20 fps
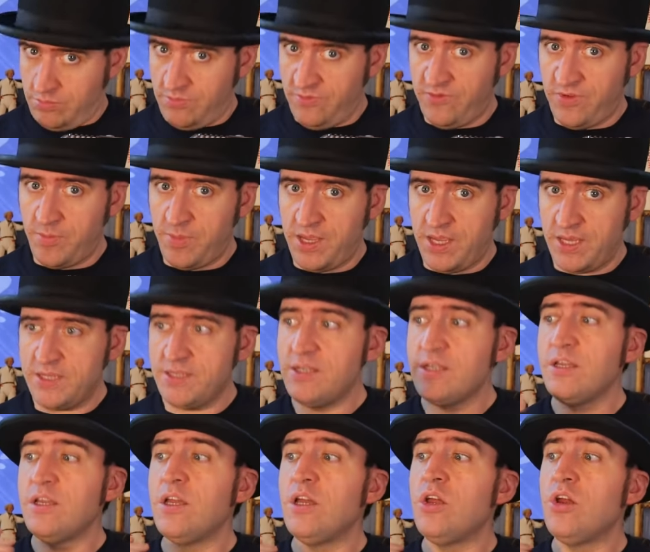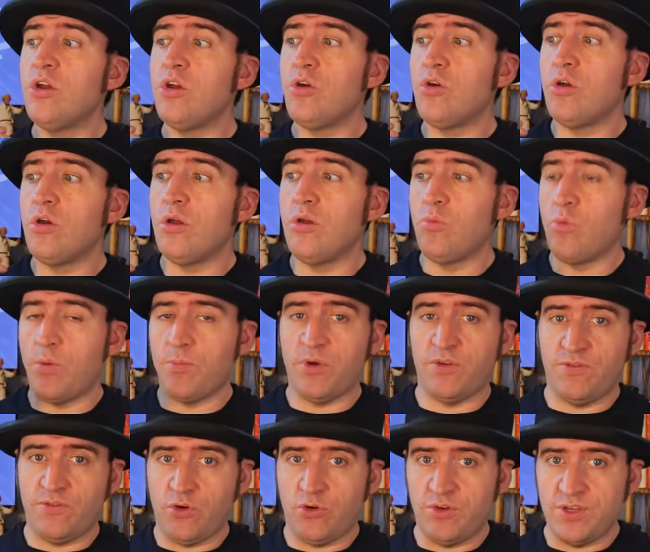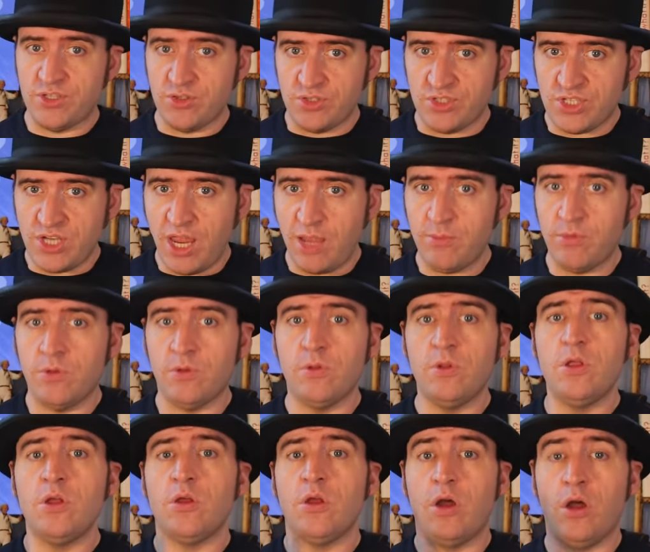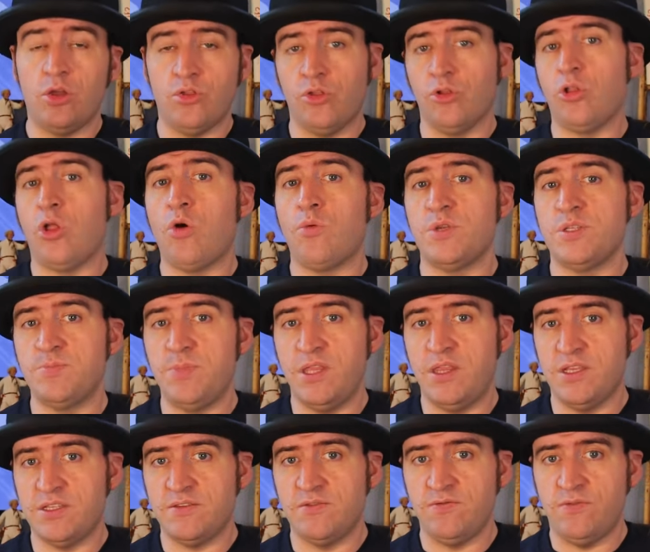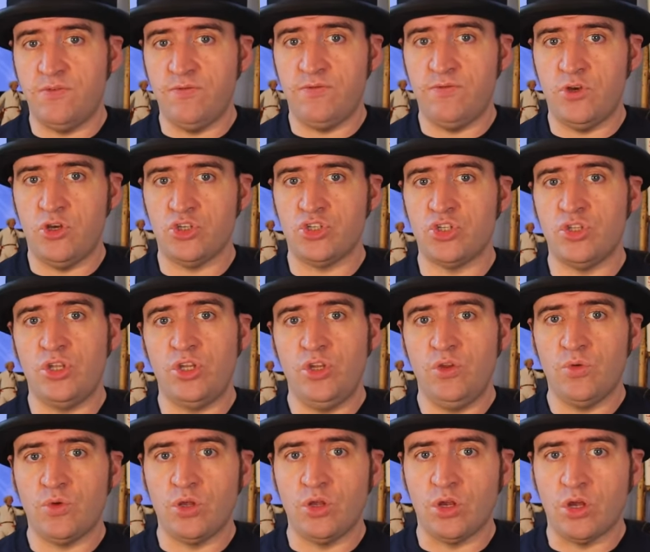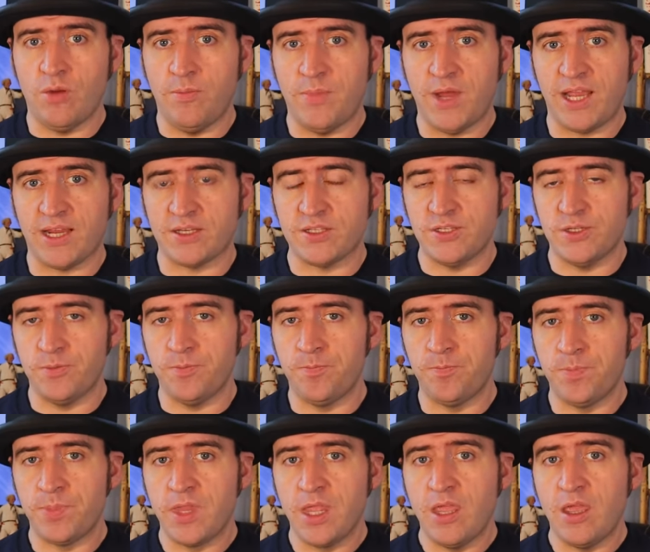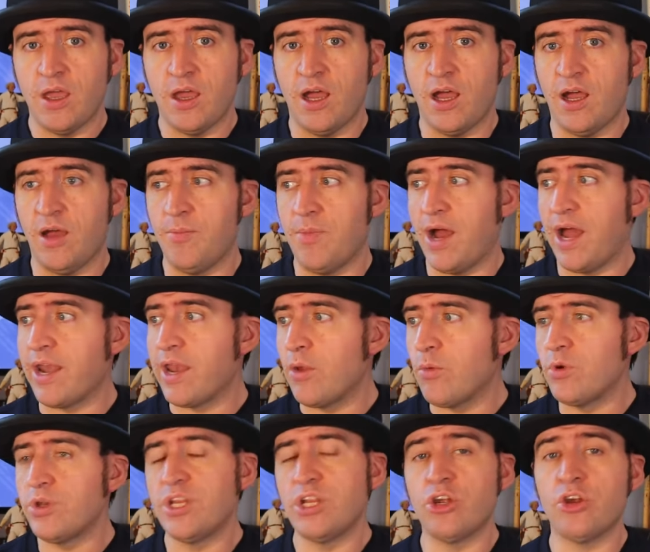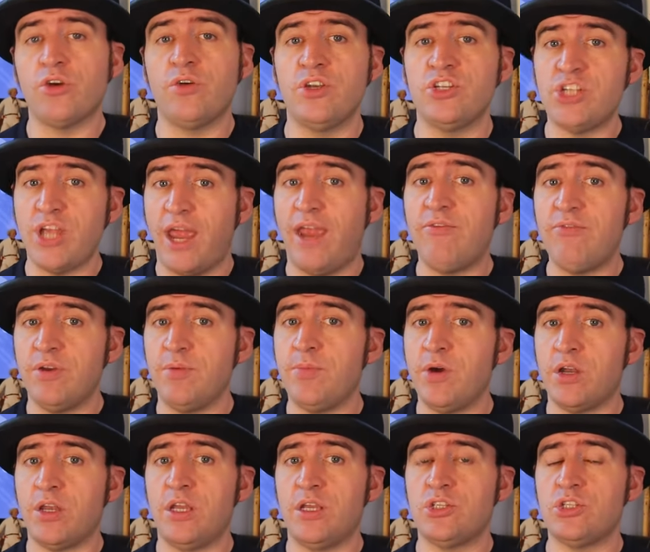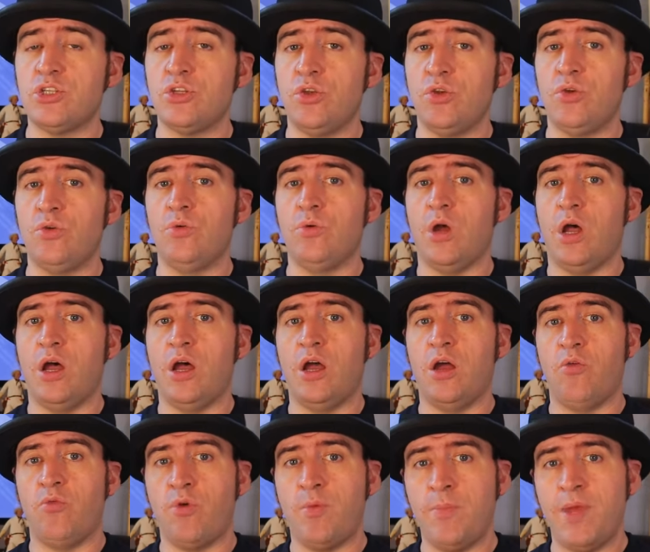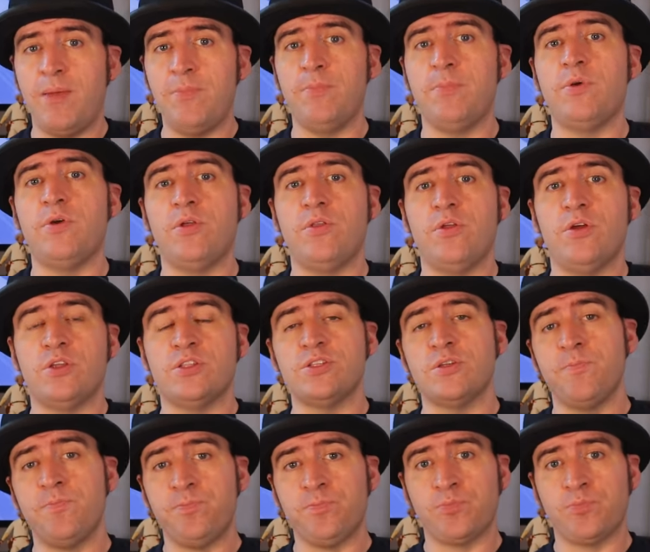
forbid, 1.4 is unstable, there'll always be this version that you can come back to. And I would encourage everybody to remember that